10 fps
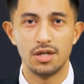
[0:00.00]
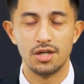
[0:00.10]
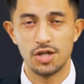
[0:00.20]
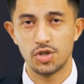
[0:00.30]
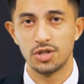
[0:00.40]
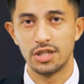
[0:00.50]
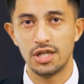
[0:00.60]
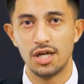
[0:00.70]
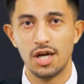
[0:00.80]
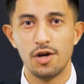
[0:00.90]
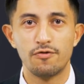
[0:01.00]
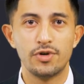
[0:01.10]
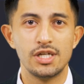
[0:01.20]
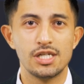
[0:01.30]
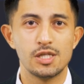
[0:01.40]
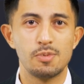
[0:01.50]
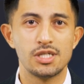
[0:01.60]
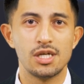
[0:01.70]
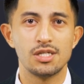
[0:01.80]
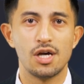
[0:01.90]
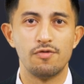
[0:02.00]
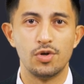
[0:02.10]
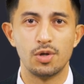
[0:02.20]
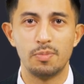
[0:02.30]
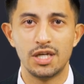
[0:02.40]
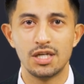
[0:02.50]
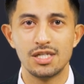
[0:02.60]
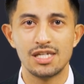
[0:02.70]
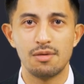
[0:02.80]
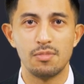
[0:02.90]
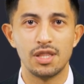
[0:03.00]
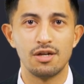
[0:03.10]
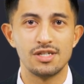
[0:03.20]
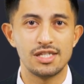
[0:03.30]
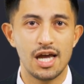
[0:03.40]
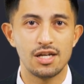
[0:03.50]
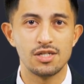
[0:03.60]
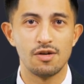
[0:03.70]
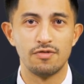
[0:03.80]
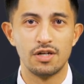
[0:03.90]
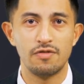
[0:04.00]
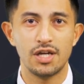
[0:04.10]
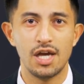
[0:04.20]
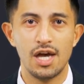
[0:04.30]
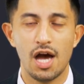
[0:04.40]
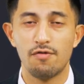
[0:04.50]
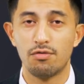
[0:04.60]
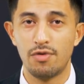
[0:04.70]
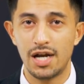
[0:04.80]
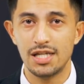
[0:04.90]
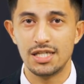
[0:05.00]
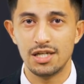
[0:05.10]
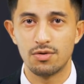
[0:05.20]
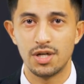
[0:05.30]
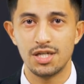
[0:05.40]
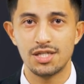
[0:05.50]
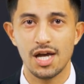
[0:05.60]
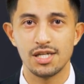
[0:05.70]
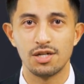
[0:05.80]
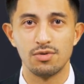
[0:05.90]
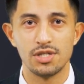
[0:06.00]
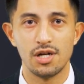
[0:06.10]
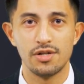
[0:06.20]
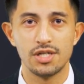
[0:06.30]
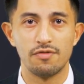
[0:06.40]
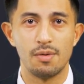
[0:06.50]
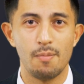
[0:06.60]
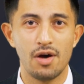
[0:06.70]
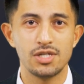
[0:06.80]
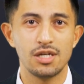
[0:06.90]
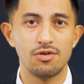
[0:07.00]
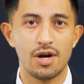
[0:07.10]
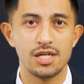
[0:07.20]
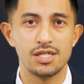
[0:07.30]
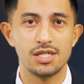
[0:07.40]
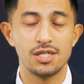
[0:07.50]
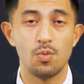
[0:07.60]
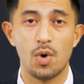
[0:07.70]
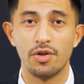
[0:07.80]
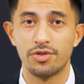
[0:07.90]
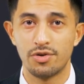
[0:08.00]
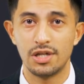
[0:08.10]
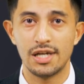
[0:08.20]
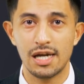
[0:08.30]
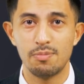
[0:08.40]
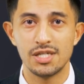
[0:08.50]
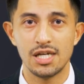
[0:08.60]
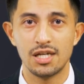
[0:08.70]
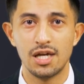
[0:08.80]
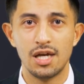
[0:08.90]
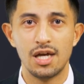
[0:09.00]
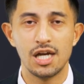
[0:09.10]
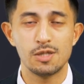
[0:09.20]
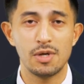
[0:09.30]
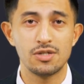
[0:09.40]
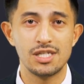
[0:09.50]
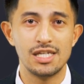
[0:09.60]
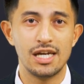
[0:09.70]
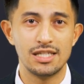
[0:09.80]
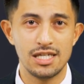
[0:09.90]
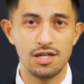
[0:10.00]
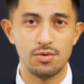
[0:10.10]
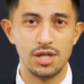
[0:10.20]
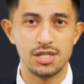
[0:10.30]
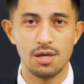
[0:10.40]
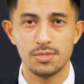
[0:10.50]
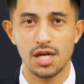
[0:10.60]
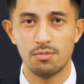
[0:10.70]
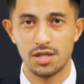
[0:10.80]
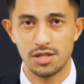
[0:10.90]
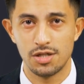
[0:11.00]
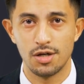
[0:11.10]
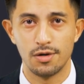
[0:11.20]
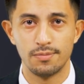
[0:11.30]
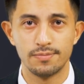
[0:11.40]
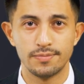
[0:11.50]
Additionally, forty-six percent of Europeans admit their standards of living have already decreased as a result of the mounting crisis, while thirty-nine percent expect to see a decrease sometime this year.